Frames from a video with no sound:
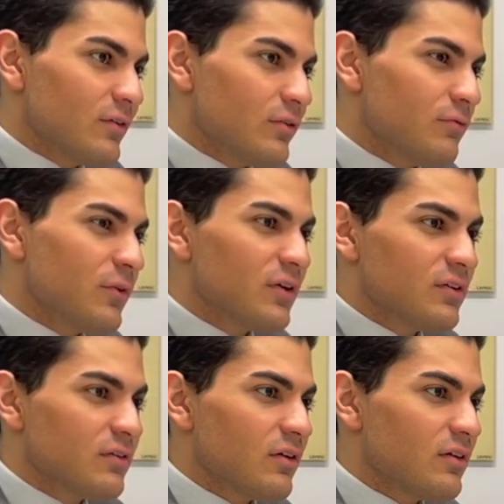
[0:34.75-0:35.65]
Do you
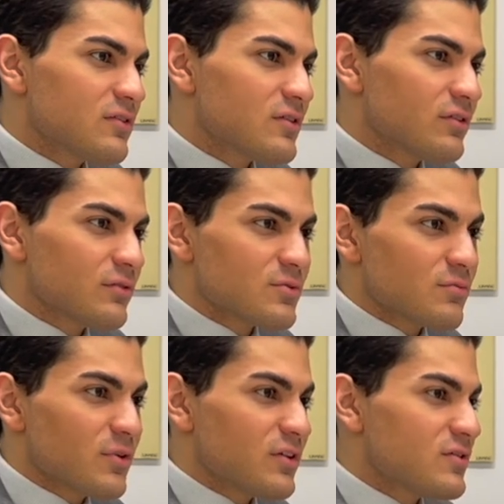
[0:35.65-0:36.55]
think uh, startups are
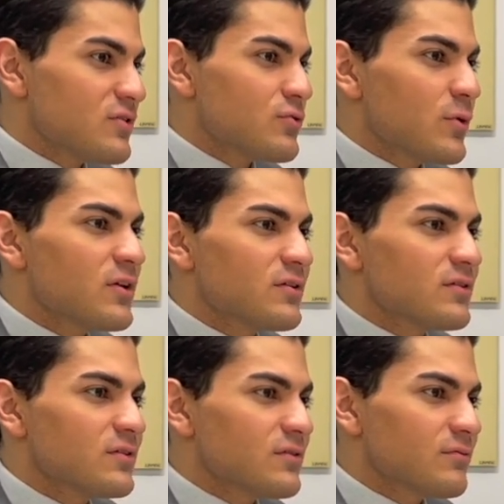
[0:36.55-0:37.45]
better
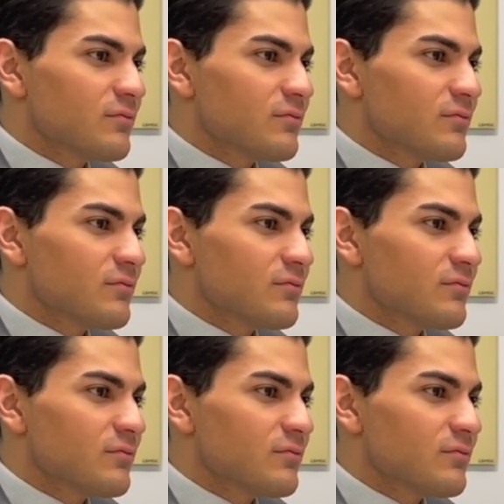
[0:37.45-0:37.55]
situated?